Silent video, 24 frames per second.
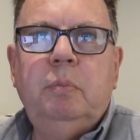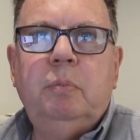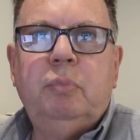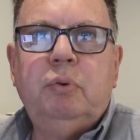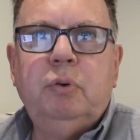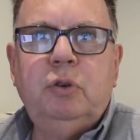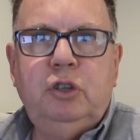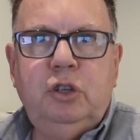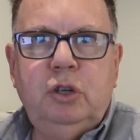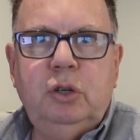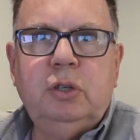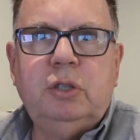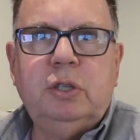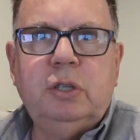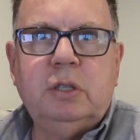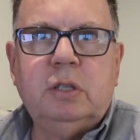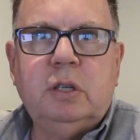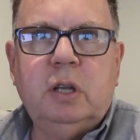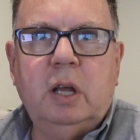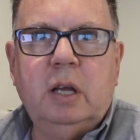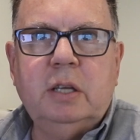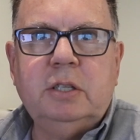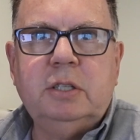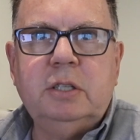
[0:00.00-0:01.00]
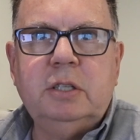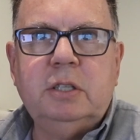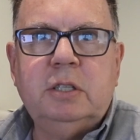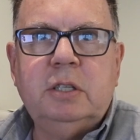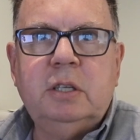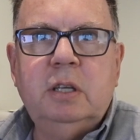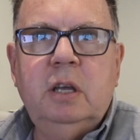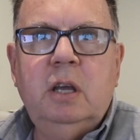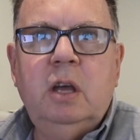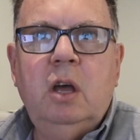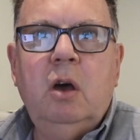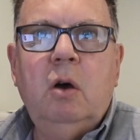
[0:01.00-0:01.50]
Producers
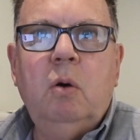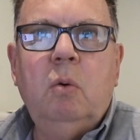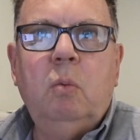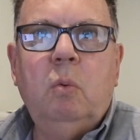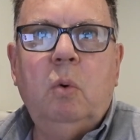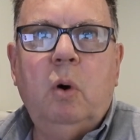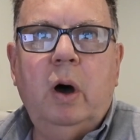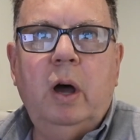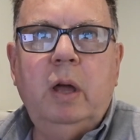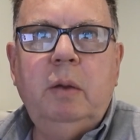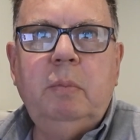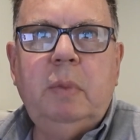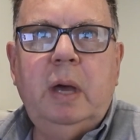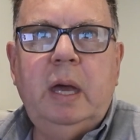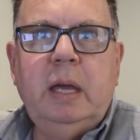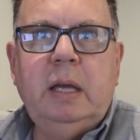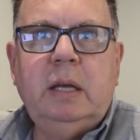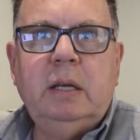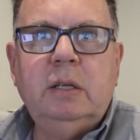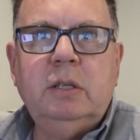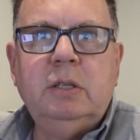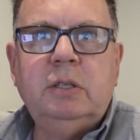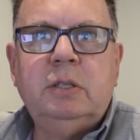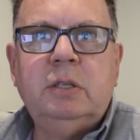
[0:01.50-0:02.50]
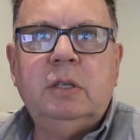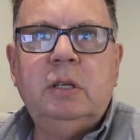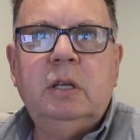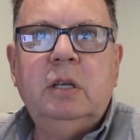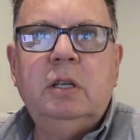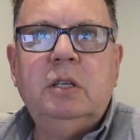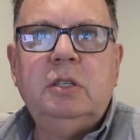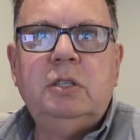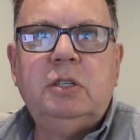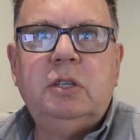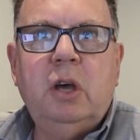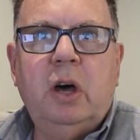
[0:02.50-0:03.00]
licence. Winemakers,
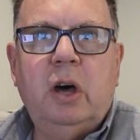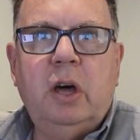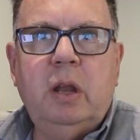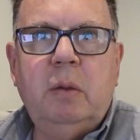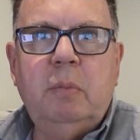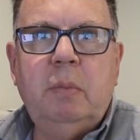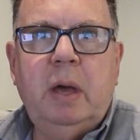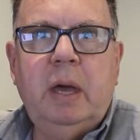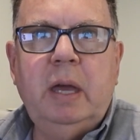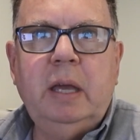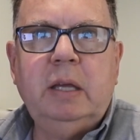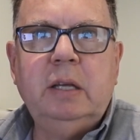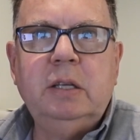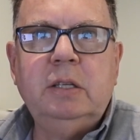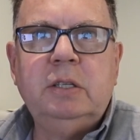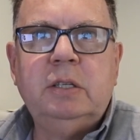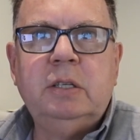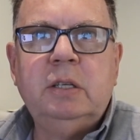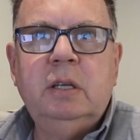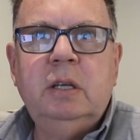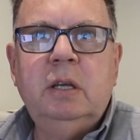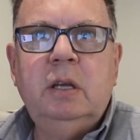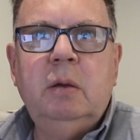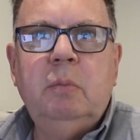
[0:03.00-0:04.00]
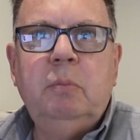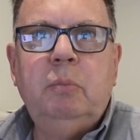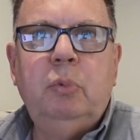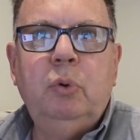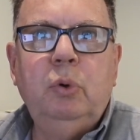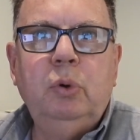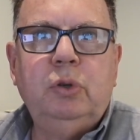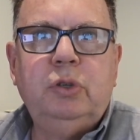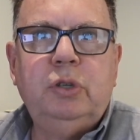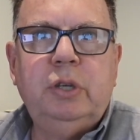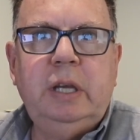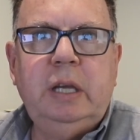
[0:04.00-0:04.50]
cider makers,
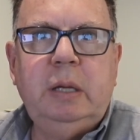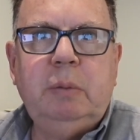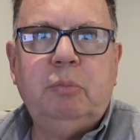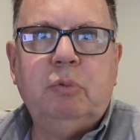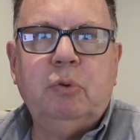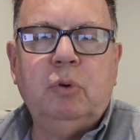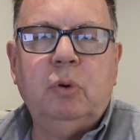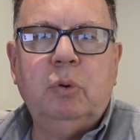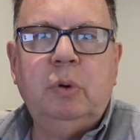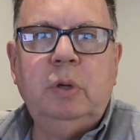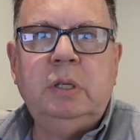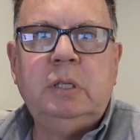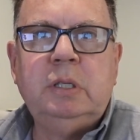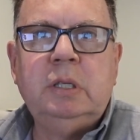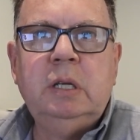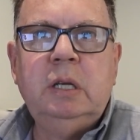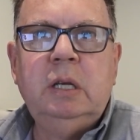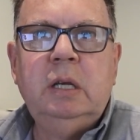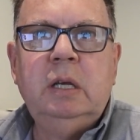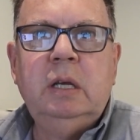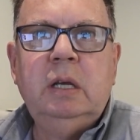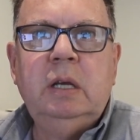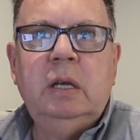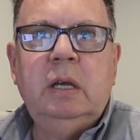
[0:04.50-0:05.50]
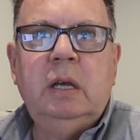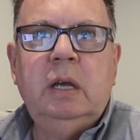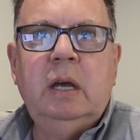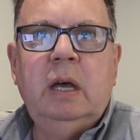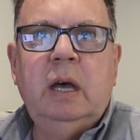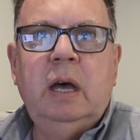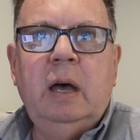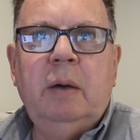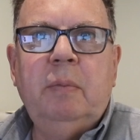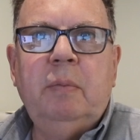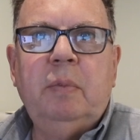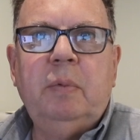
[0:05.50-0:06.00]
boutique breweries,
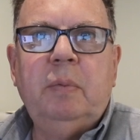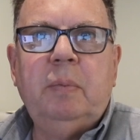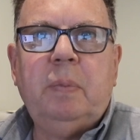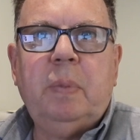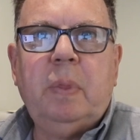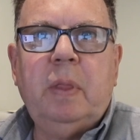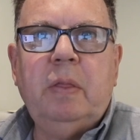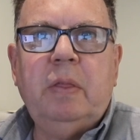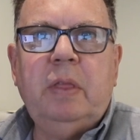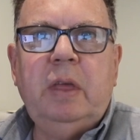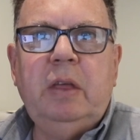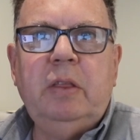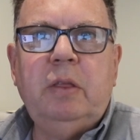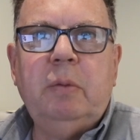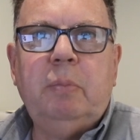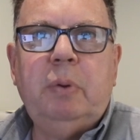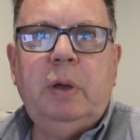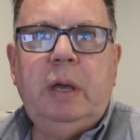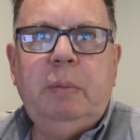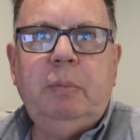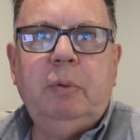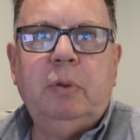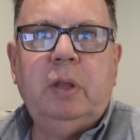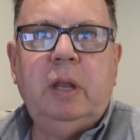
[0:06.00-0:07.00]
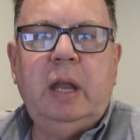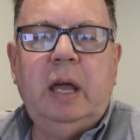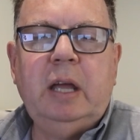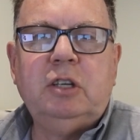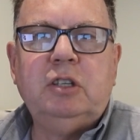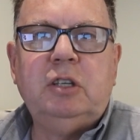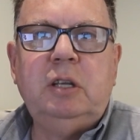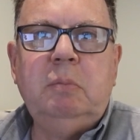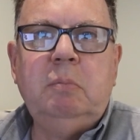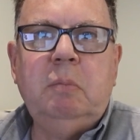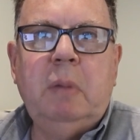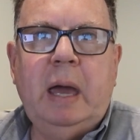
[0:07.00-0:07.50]
they're the people that
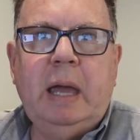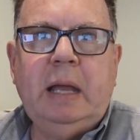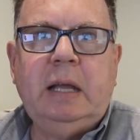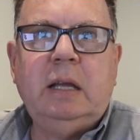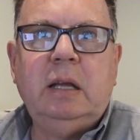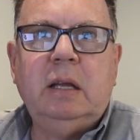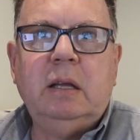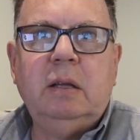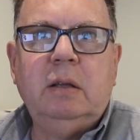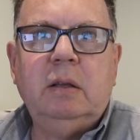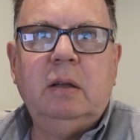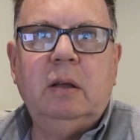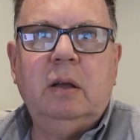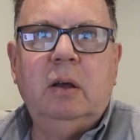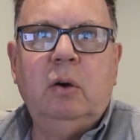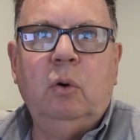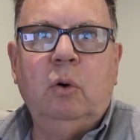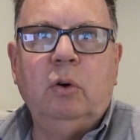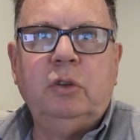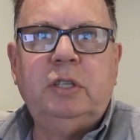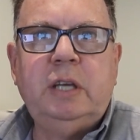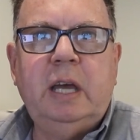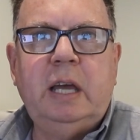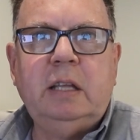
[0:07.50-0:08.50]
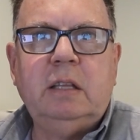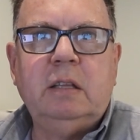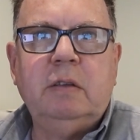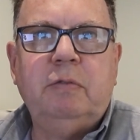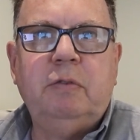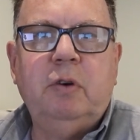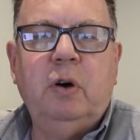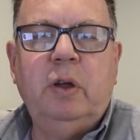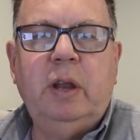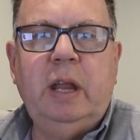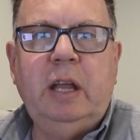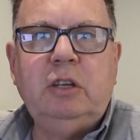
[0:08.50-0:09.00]
actually make or take the
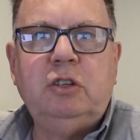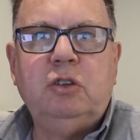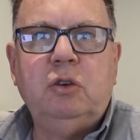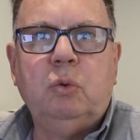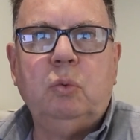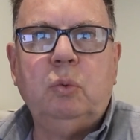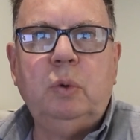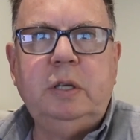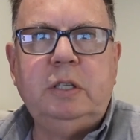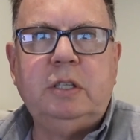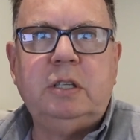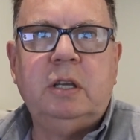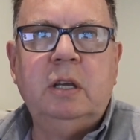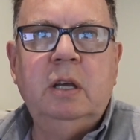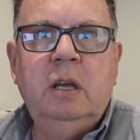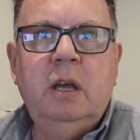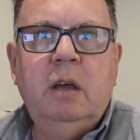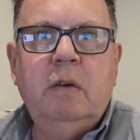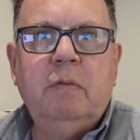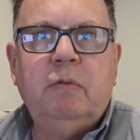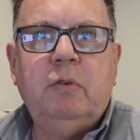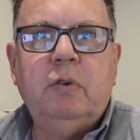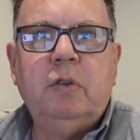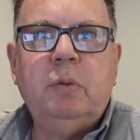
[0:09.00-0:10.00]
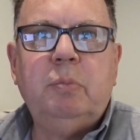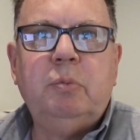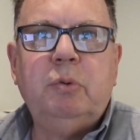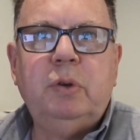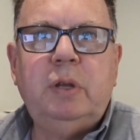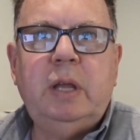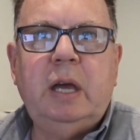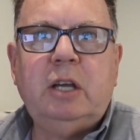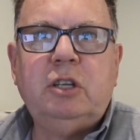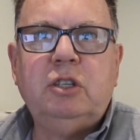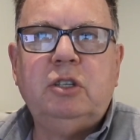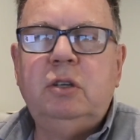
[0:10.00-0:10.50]
financial risk for the
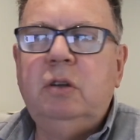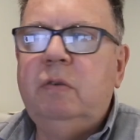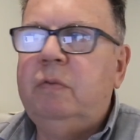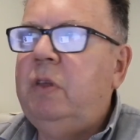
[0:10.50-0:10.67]
production